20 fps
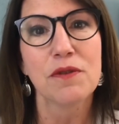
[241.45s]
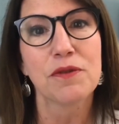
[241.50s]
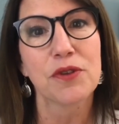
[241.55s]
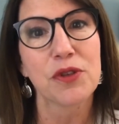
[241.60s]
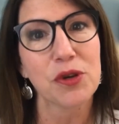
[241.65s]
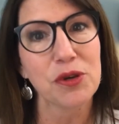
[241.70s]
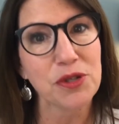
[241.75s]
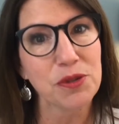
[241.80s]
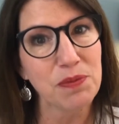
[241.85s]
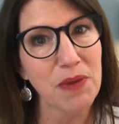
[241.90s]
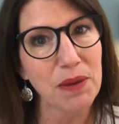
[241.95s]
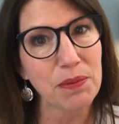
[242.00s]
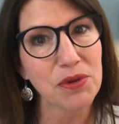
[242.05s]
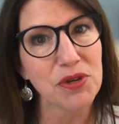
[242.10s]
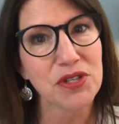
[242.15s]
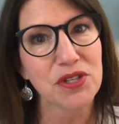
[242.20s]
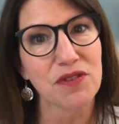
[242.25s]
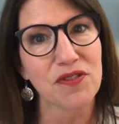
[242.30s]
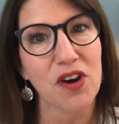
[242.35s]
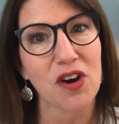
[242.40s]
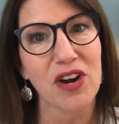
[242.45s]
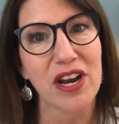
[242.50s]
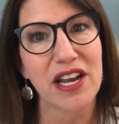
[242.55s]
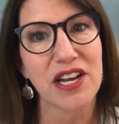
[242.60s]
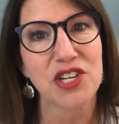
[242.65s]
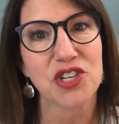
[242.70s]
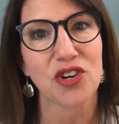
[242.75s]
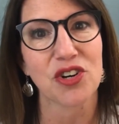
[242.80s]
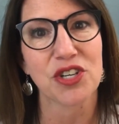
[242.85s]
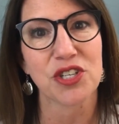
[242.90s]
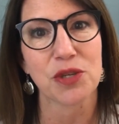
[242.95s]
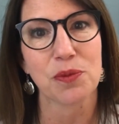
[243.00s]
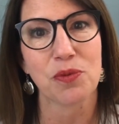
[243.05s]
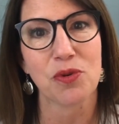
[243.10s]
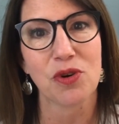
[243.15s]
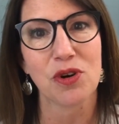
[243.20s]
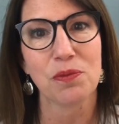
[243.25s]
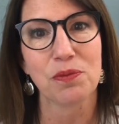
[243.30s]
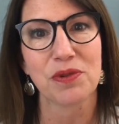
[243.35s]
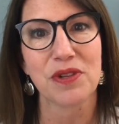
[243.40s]
For those members of our HR
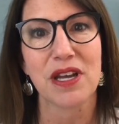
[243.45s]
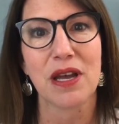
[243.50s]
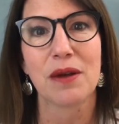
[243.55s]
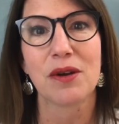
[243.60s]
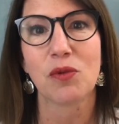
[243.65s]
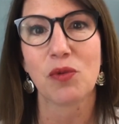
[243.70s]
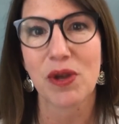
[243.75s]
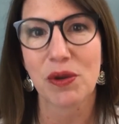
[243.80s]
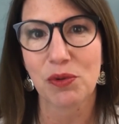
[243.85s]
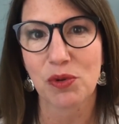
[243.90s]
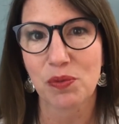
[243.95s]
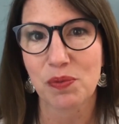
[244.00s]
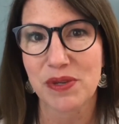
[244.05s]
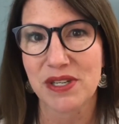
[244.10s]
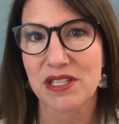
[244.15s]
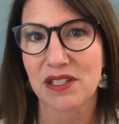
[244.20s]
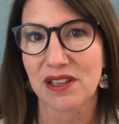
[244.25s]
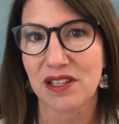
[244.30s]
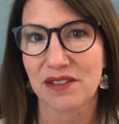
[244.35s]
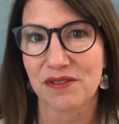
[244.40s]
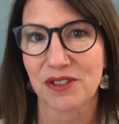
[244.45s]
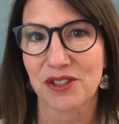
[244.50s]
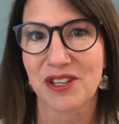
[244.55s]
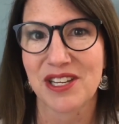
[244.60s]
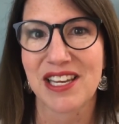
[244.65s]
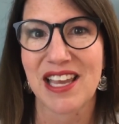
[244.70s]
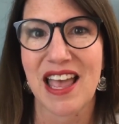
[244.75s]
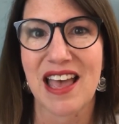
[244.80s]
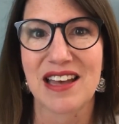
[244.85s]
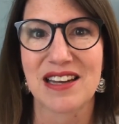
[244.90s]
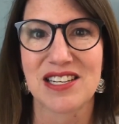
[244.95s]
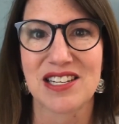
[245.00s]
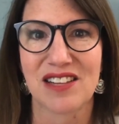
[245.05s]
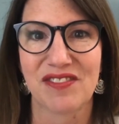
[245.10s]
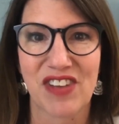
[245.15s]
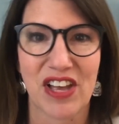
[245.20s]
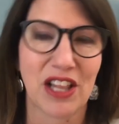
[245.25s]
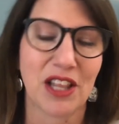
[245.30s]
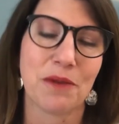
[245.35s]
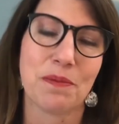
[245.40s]
support plan, we will be delivering and
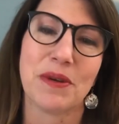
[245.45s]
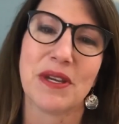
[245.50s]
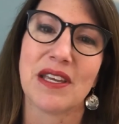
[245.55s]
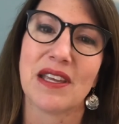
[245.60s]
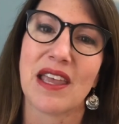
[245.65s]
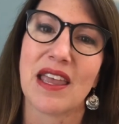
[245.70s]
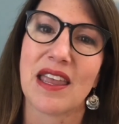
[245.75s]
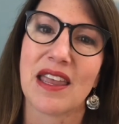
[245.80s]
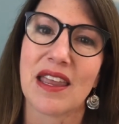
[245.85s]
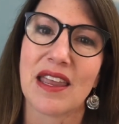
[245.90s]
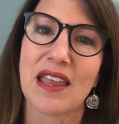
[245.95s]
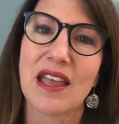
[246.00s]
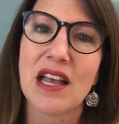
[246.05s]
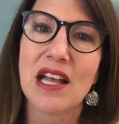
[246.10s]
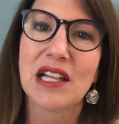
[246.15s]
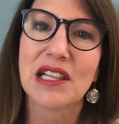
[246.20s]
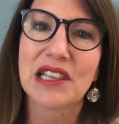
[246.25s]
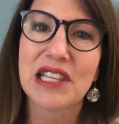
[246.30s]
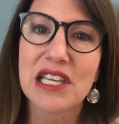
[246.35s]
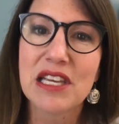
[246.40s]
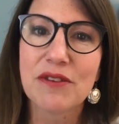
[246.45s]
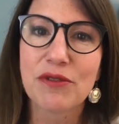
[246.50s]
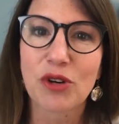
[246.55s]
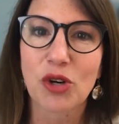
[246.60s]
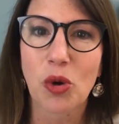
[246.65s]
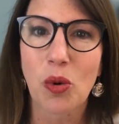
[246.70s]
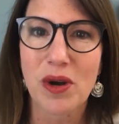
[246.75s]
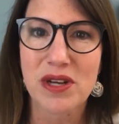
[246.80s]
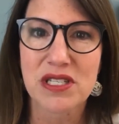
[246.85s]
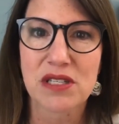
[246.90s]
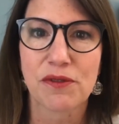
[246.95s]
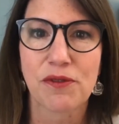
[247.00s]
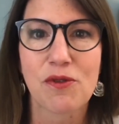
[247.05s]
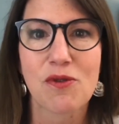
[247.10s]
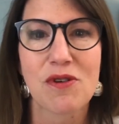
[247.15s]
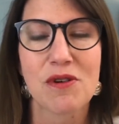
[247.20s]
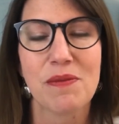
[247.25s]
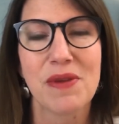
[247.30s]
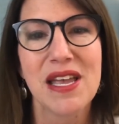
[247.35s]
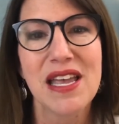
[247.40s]
developing a leave request
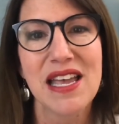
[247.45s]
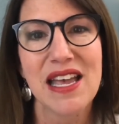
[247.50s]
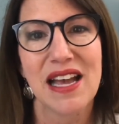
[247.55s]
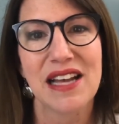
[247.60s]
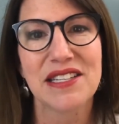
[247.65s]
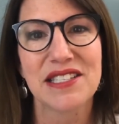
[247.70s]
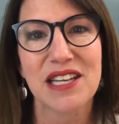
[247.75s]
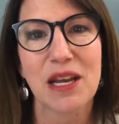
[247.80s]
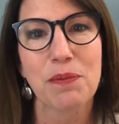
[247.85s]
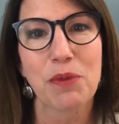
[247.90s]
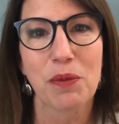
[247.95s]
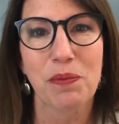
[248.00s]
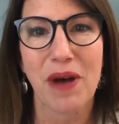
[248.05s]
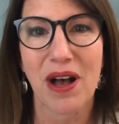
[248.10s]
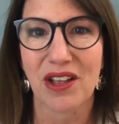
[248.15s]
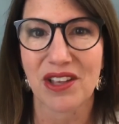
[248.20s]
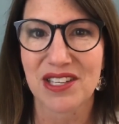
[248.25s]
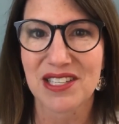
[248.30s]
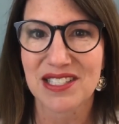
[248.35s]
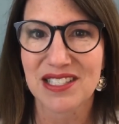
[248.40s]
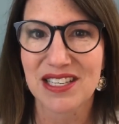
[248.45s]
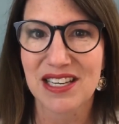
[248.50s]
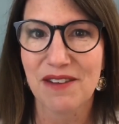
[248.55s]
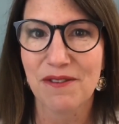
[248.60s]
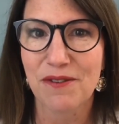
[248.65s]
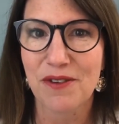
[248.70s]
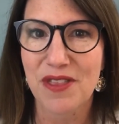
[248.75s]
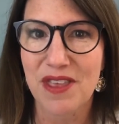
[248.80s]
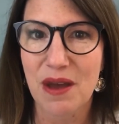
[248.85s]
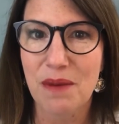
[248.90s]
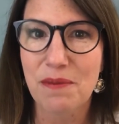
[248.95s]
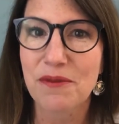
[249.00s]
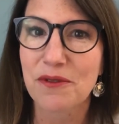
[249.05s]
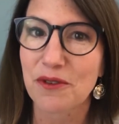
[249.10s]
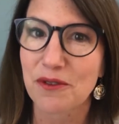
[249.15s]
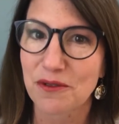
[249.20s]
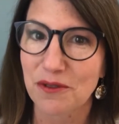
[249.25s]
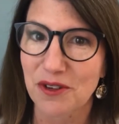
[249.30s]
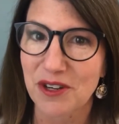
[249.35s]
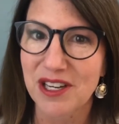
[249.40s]
form and sample policy for them
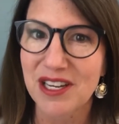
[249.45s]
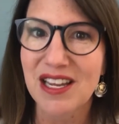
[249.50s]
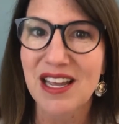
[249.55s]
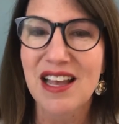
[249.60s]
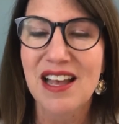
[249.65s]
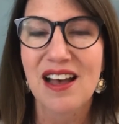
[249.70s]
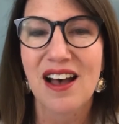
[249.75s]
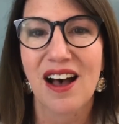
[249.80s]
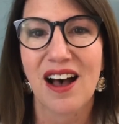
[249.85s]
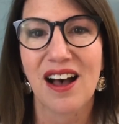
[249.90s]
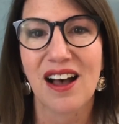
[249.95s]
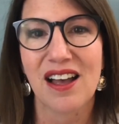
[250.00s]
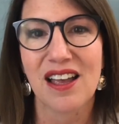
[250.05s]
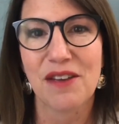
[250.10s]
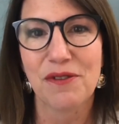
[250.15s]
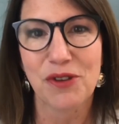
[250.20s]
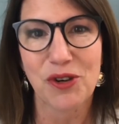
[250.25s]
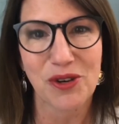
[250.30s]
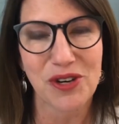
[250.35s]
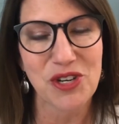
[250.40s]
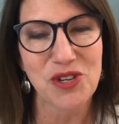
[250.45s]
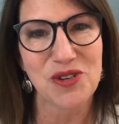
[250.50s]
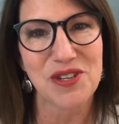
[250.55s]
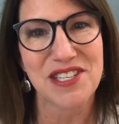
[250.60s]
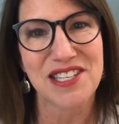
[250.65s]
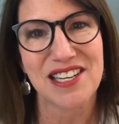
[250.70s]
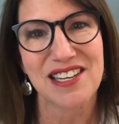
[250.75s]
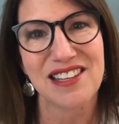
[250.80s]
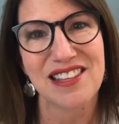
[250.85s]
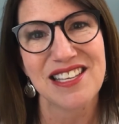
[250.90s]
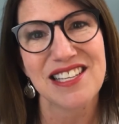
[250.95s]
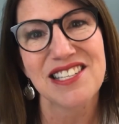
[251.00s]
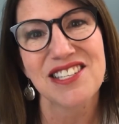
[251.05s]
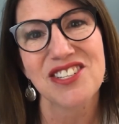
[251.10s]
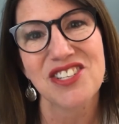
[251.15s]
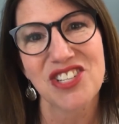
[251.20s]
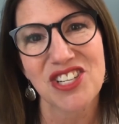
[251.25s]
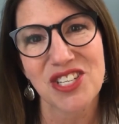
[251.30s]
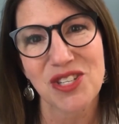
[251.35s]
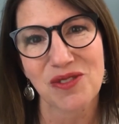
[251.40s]
for free. Uh, if you're interested in
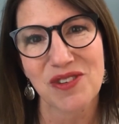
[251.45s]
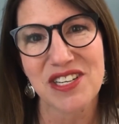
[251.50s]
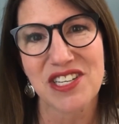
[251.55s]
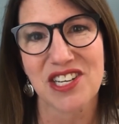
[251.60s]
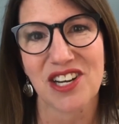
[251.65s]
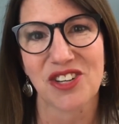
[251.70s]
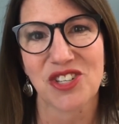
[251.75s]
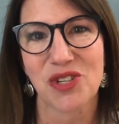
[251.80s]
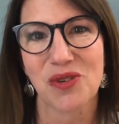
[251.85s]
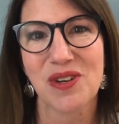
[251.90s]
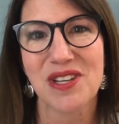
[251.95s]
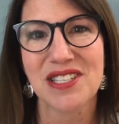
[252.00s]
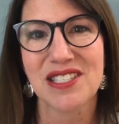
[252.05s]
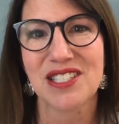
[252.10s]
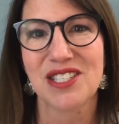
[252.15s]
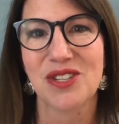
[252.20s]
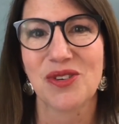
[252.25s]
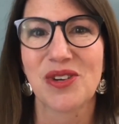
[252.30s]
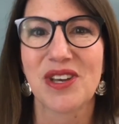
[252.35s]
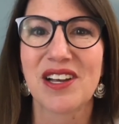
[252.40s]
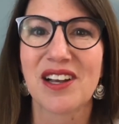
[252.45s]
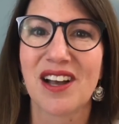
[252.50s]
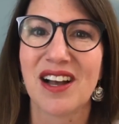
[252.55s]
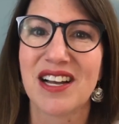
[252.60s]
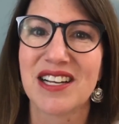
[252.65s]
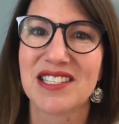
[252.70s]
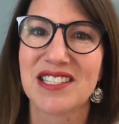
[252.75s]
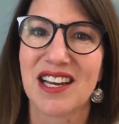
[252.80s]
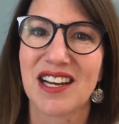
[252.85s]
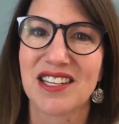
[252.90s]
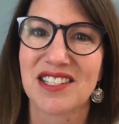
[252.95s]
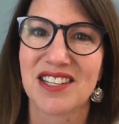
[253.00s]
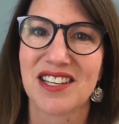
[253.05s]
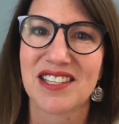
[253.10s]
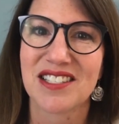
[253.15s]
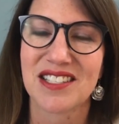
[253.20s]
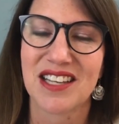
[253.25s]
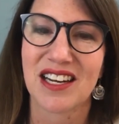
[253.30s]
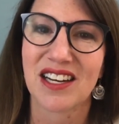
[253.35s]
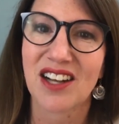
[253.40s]
this, just reach out to us. You can contact
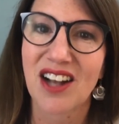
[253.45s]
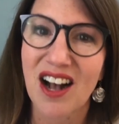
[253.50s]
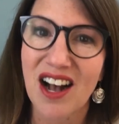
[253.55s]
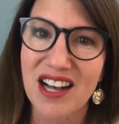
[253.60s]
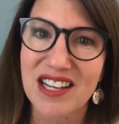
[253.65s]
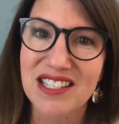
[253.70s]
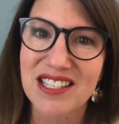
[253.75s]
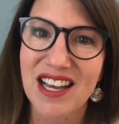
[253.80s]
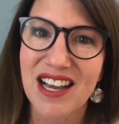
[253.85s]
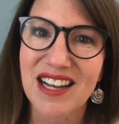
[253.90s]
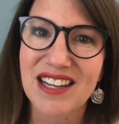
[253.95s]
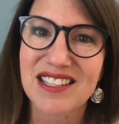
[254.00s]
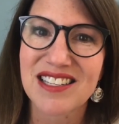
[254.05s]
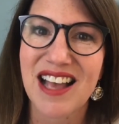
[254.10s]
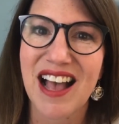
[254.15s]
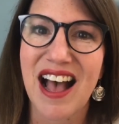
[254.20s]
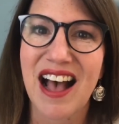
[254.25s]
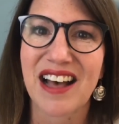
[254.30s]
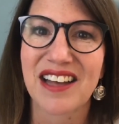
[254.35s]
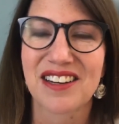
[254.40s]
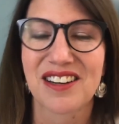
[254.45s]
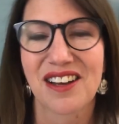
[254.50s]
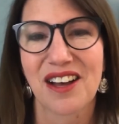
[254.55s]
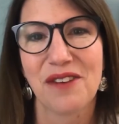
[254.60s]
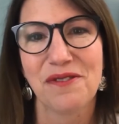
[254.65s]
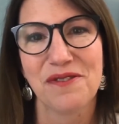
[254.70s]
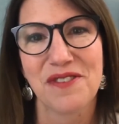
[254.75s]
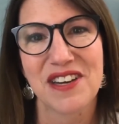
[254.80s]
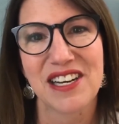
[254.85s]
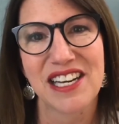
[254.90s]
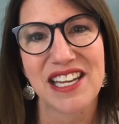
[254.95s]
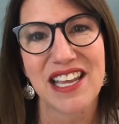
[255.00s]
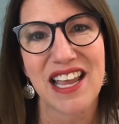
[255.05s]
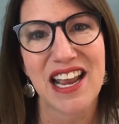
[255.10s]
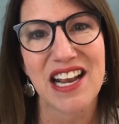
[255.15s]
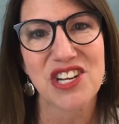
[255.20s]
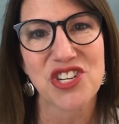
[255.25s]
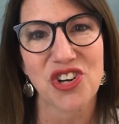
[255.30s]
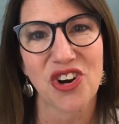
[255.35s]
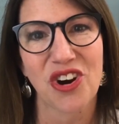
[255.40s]
us at contact at
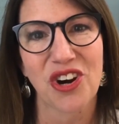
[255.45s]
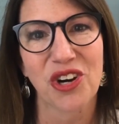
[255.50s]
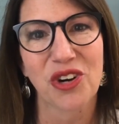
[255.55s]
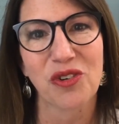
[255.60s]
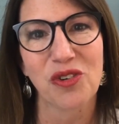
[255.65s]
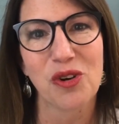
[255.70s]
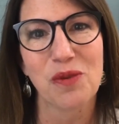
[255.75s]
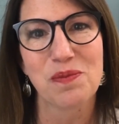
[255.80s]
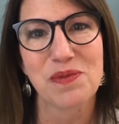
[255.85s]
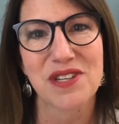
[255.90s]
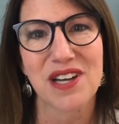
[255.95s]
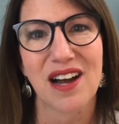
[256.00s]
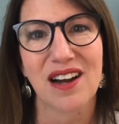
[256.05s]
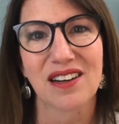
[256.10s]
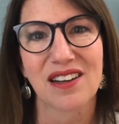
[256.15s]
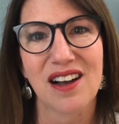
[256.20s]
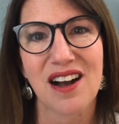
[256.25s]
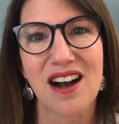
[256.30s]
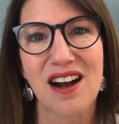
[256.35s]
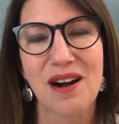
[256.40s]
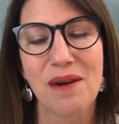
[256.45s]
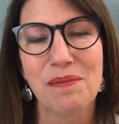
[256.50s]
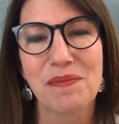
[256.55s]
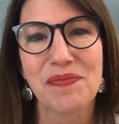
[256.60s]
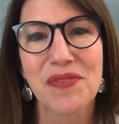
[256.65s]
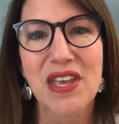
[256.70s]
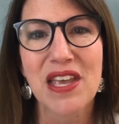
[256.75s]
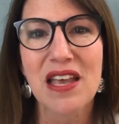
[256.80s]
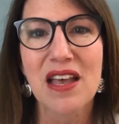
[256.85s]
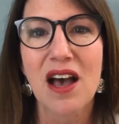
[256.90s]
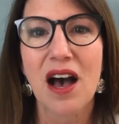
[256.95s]
affinityhrgroup.com.